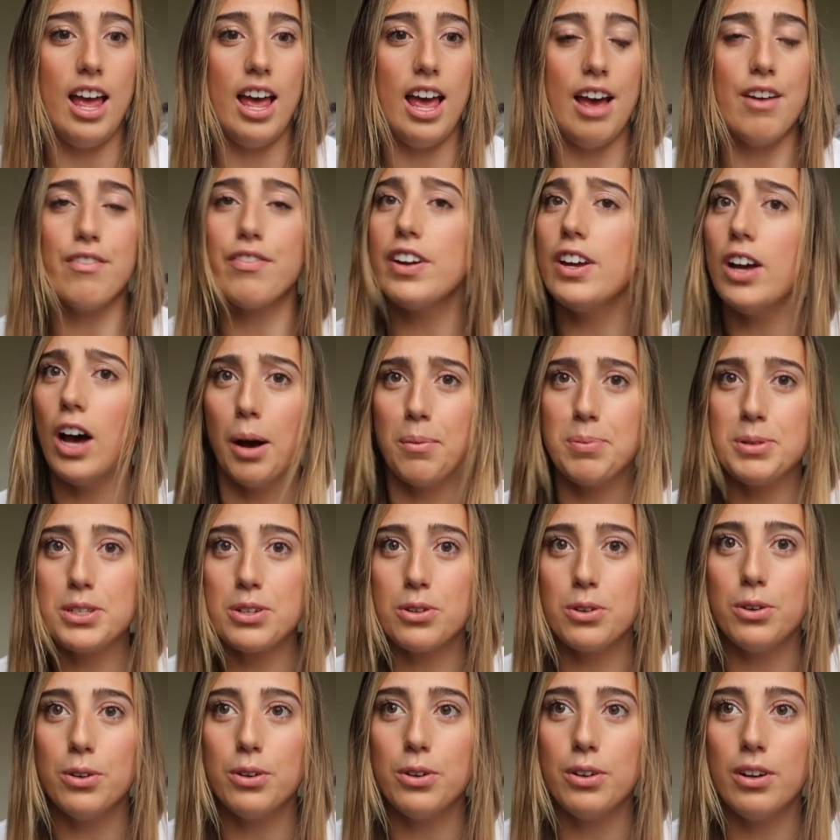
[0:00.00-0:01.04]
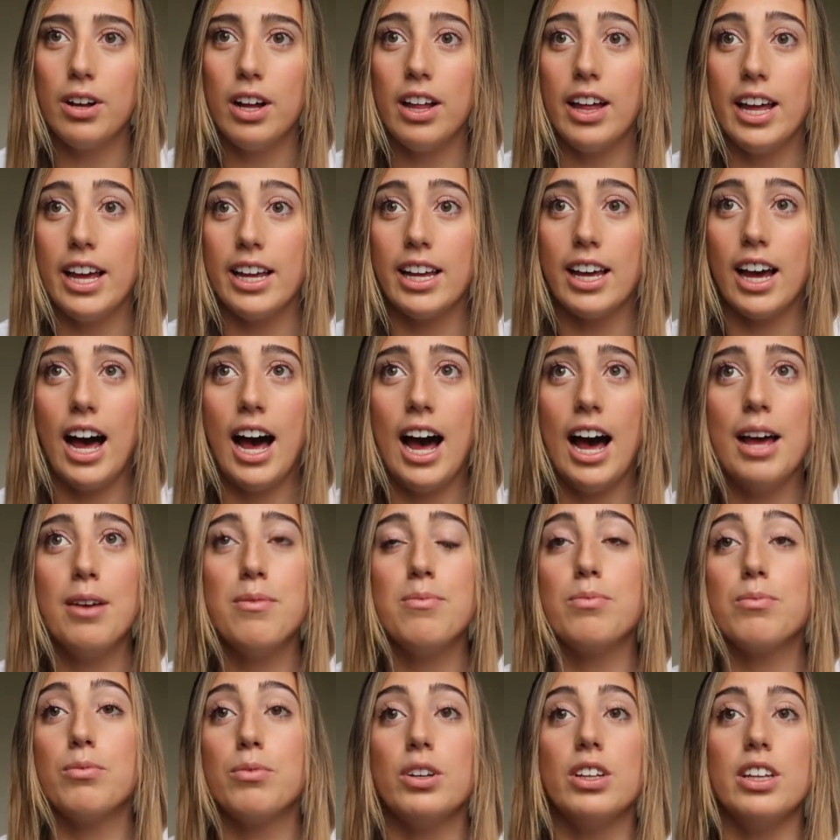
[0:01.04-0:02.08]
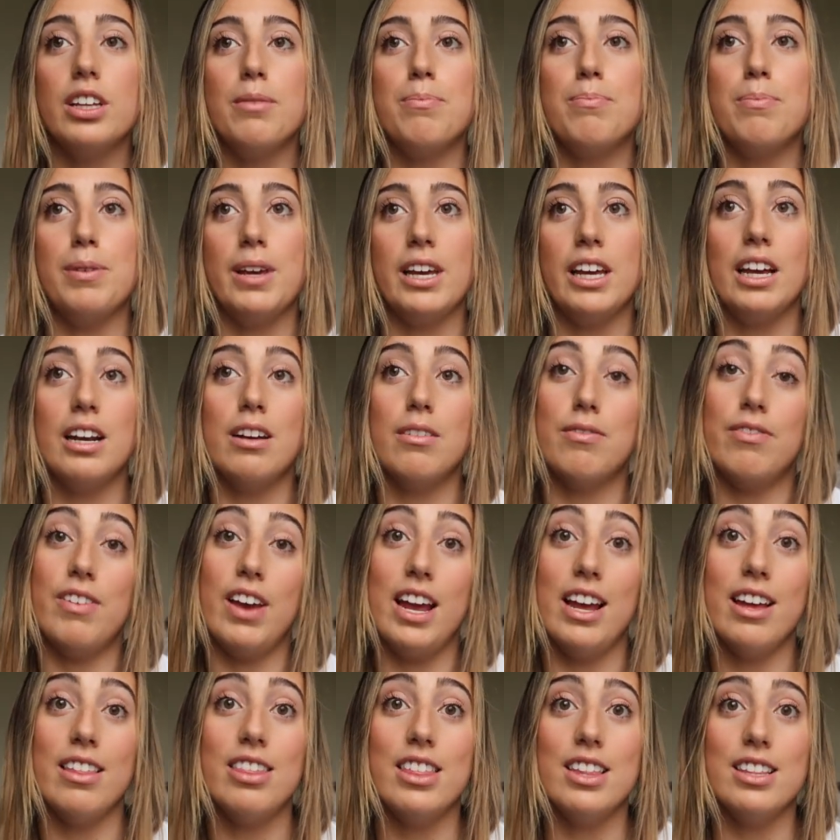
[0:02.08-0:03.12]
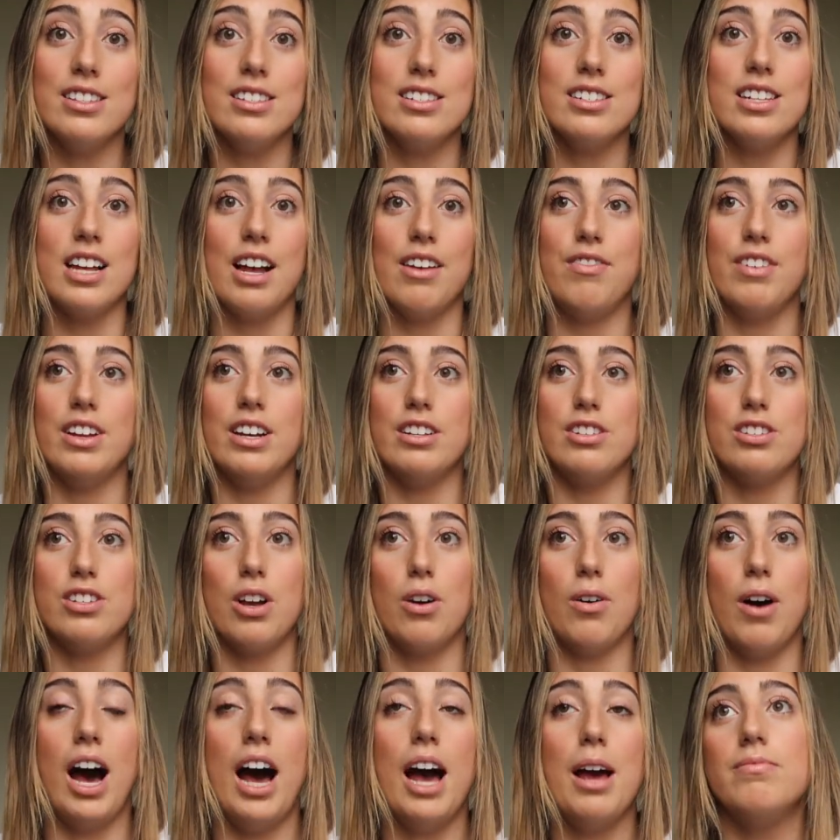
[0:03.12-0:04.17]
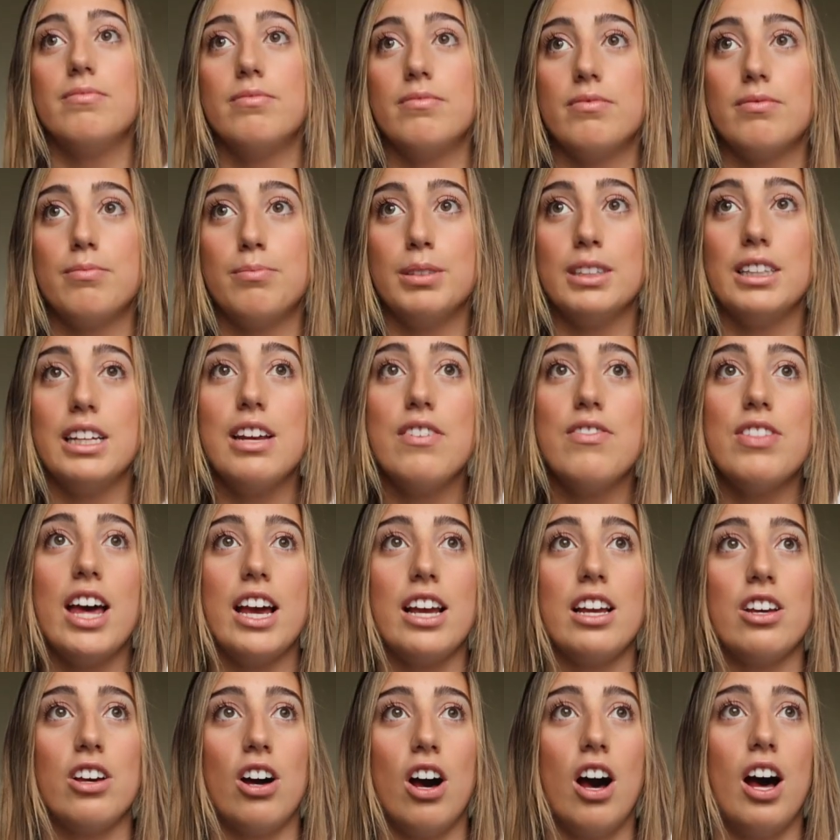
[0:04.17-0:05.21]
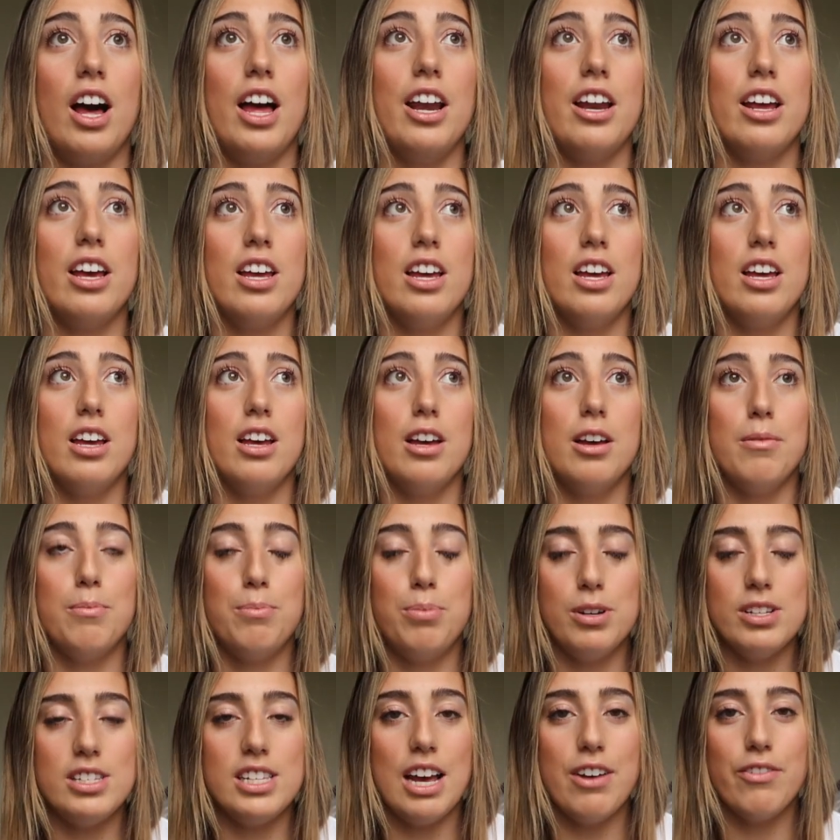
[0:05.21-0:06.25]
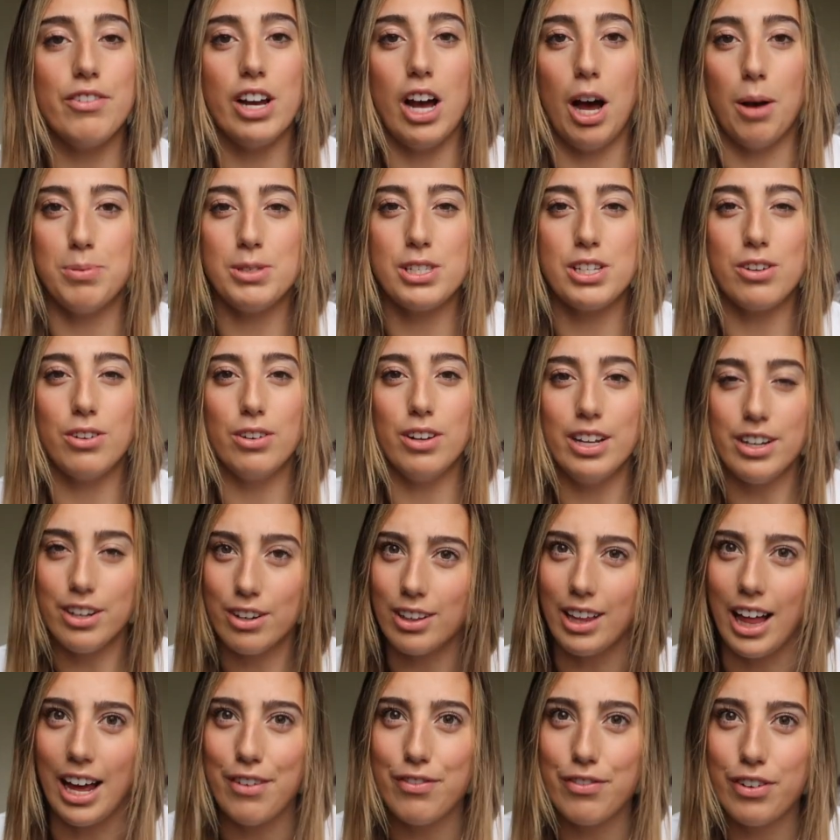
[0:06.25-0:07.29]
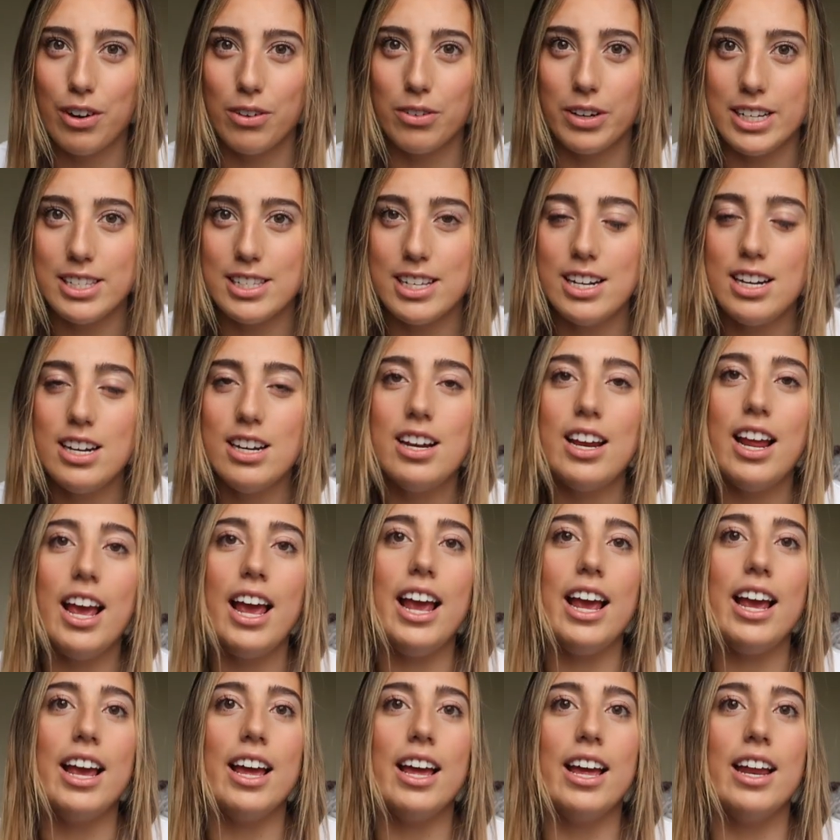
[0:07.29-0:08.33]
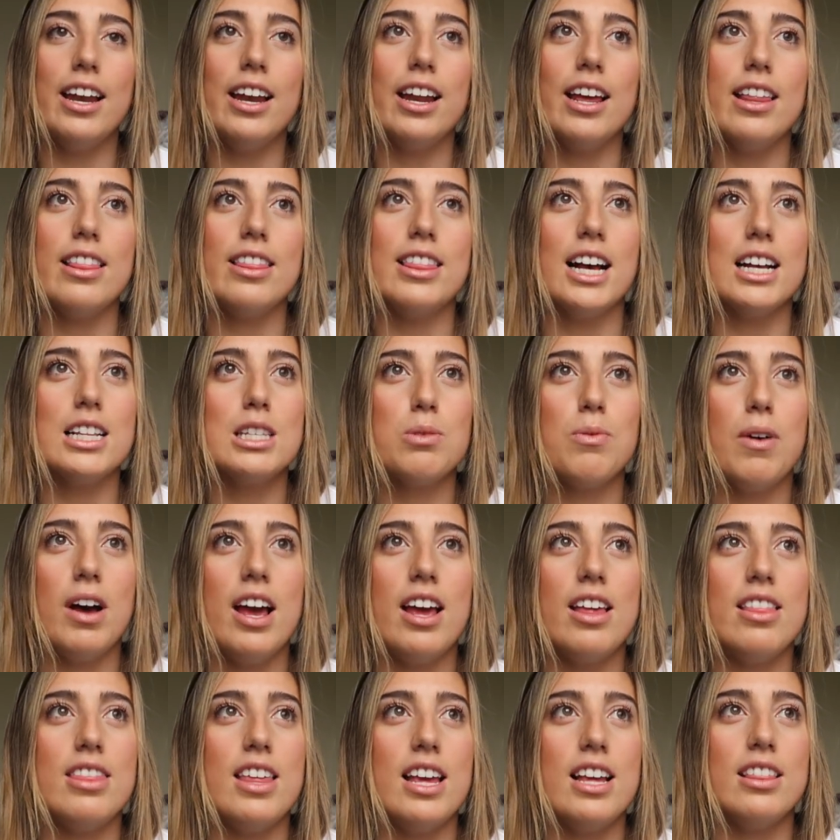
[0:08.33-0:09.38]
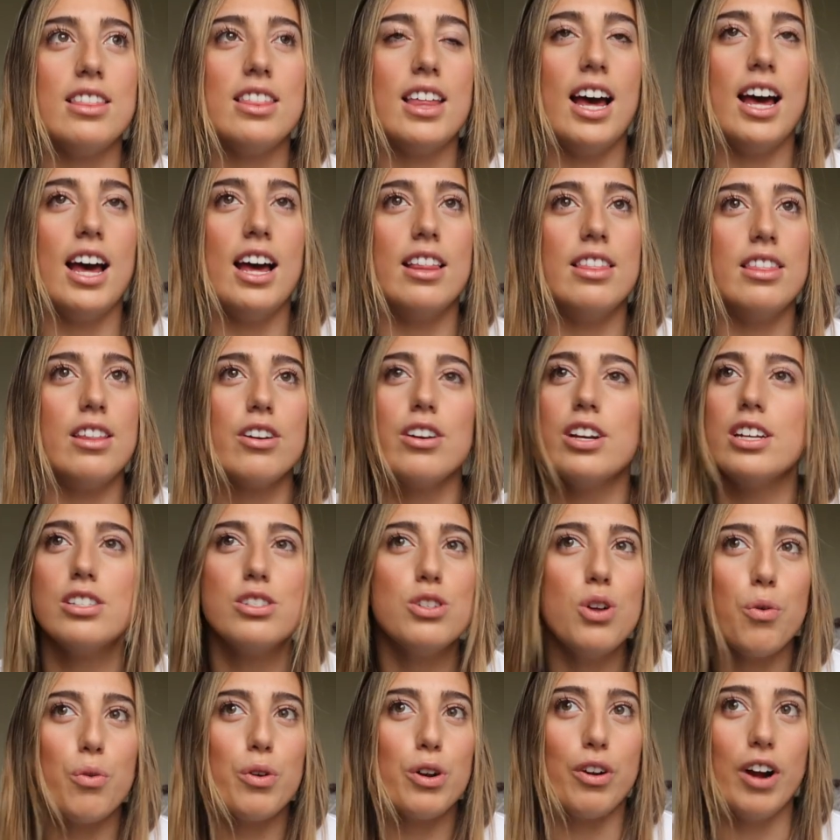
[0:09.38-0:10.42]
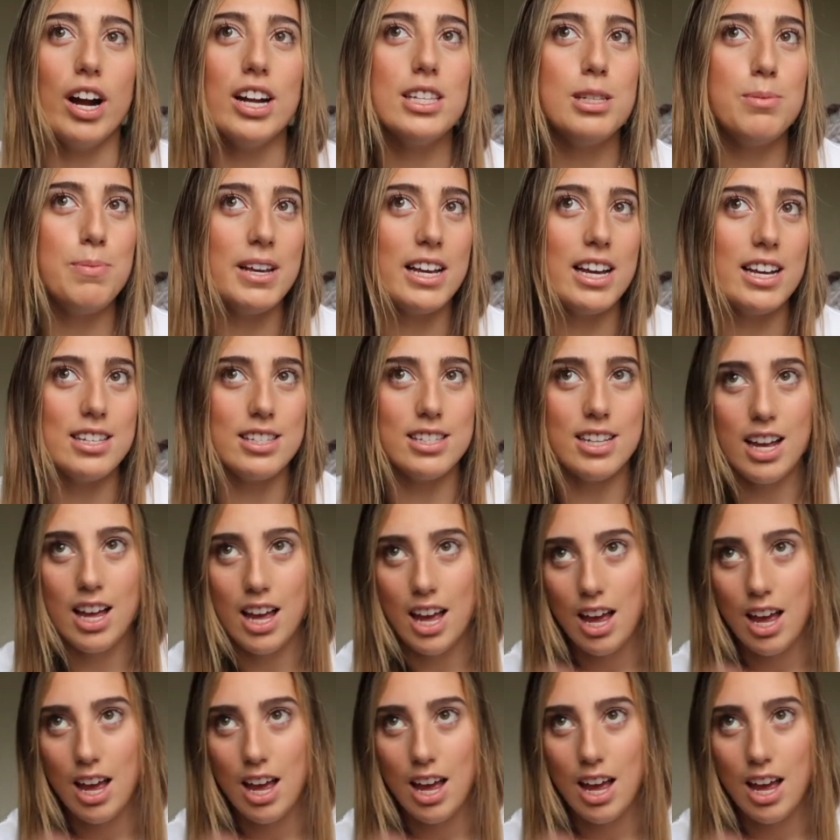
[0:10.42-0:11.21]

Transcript: every obstacle, like I'm really big in faith and stuff and so I believe that God puts every obstacle in your life for a reason. And that's why I think that there is no regrets because